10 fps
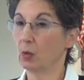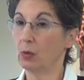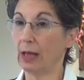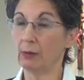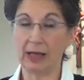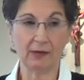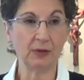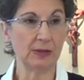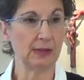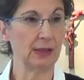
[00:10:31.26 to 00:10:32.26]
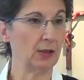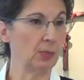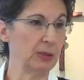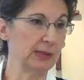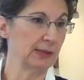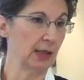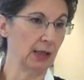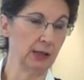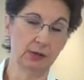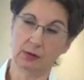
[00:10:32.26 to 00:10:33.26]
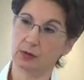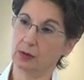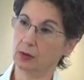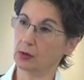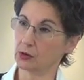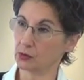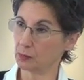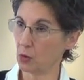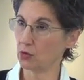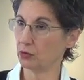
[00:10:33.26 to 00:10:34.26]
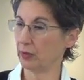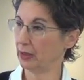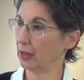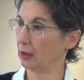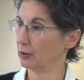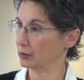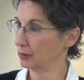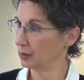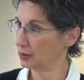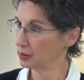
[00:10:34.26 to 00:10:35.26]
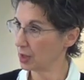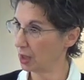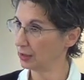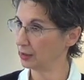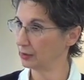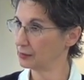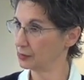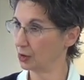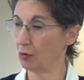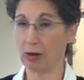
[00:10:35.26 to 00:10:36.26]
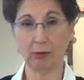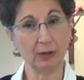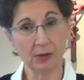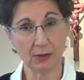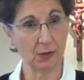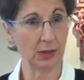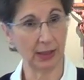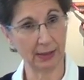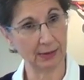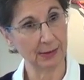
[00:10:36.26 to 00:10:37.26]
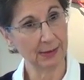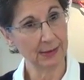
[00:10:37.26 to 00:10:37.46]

When I would have to stand up and say, The Lord spoke to my heart, and He's calling us to go out into the land